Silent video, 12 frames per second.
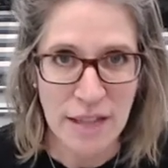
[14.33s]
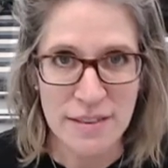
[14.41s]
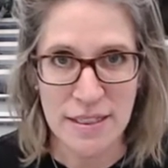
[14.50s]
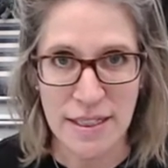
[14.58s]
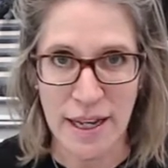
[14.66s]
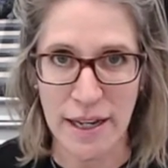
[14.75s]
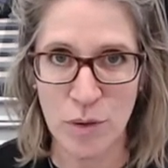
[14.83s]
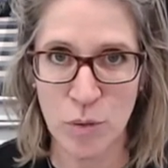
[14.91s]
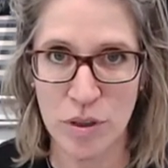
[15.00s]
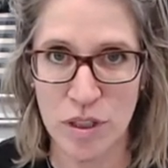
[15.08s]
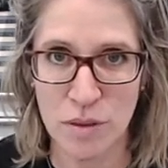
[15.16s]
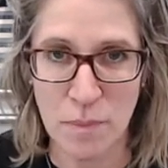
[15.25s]
Today we're
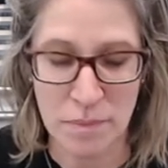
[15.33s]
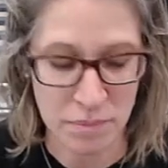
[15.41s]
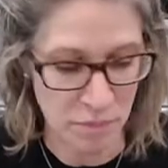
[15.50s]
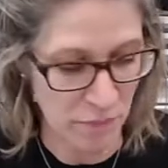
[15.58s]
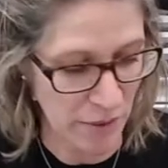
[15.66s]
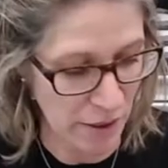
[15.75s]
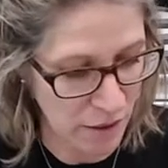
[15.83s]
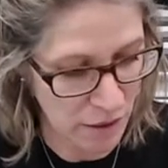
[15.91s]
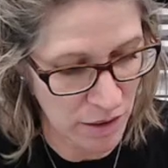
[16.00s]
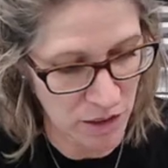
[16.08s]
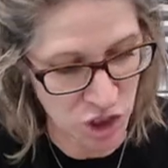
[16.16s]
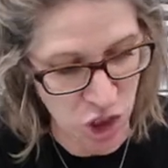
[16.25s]
going
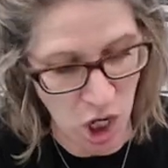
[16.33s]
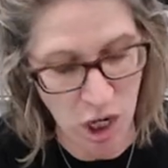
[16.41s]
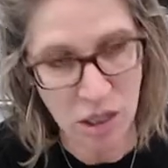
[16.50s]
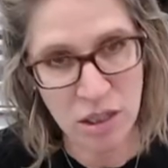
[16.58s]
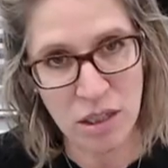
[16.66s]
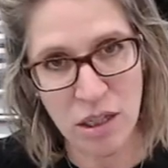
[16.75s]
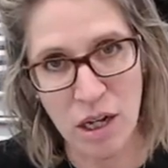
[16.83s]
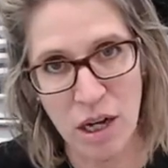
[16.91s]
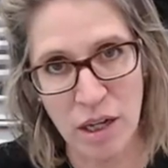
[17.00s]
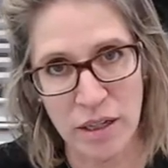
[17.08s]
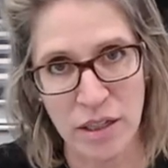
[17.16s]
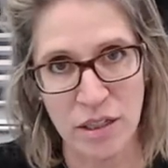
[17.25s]
to chalk
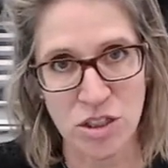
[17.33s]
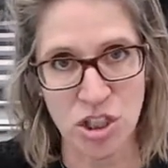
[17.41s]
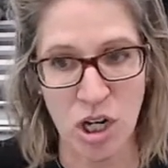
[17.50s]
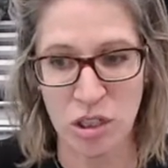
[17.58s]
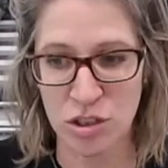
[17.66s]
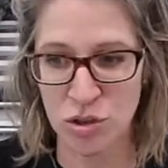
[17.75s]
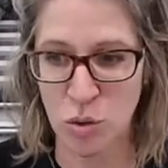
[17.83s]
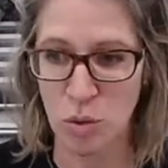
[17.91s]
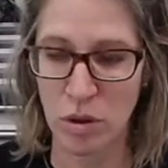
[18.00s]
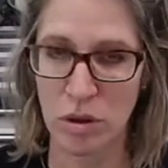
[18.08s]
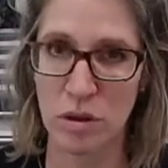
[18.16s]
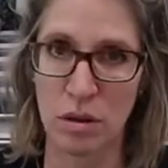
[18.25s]
on a
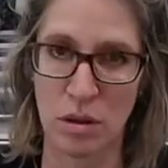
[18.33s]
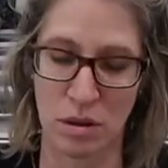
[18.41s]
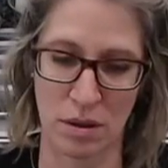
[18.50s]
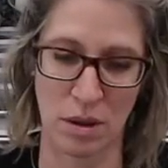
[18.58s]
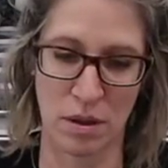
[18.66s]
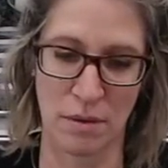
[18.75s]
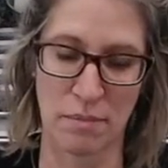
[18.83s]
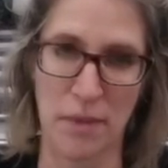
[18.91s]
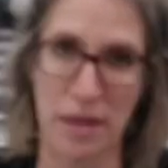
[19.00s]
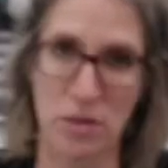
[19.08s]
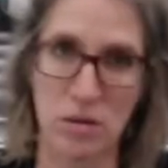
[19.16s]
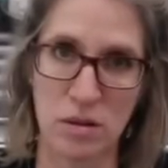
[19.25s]
Couture
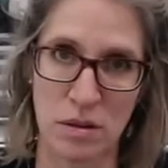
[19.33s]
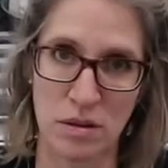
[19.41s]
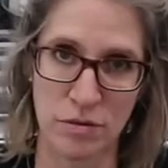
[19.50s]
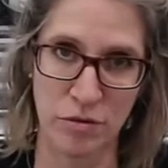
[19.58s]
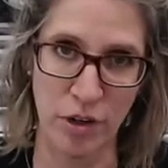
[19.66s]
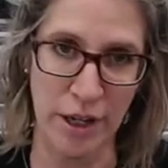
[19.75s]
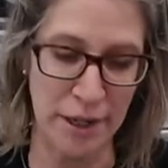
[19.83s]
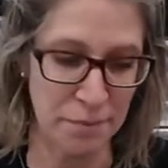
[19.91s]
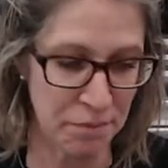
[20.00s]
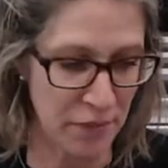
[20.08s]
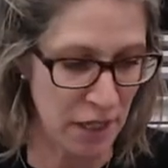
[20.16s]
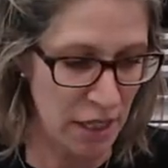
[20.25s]
metal frame.
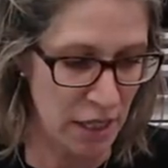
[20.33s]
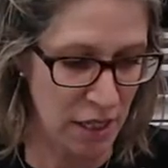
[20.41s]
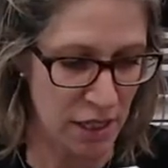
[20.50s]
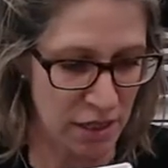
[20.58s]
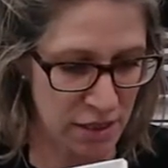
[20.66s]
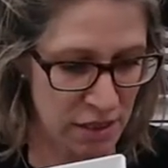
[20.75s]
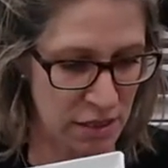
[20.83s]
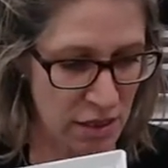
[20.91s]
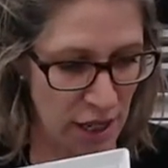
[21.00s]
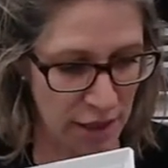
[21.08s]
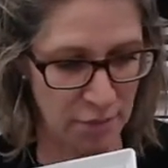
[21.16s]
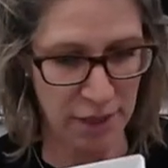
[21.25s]
It's
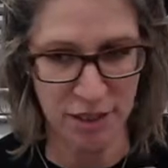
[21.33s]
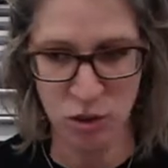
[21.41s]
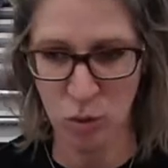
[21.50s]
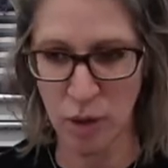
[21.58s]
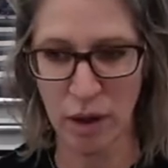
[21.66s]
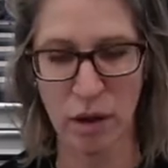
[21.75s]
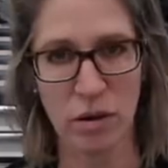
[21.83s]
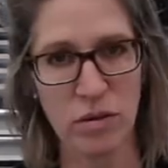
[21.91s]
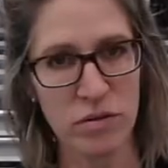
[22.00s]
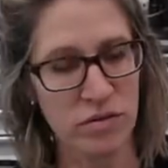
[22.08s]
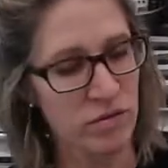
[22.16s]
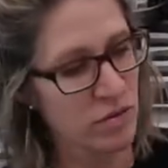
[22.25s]
9 by
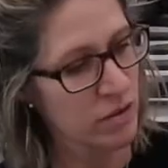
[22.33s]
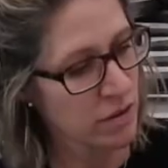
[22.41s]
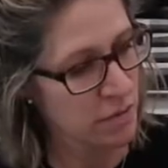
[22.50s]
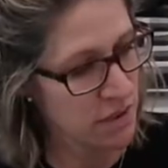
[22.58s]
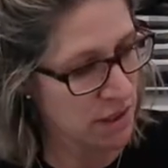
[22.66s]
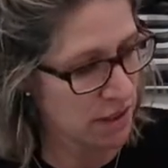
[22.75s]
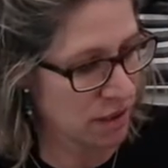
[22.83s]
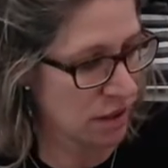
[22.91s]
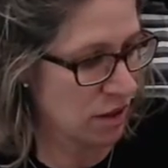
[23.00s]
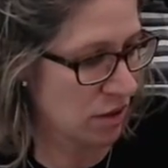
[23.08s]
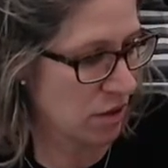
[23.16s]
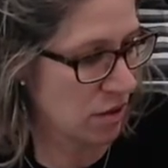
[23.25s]
12. Let's see
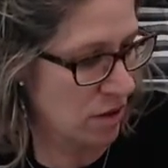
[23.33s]
here.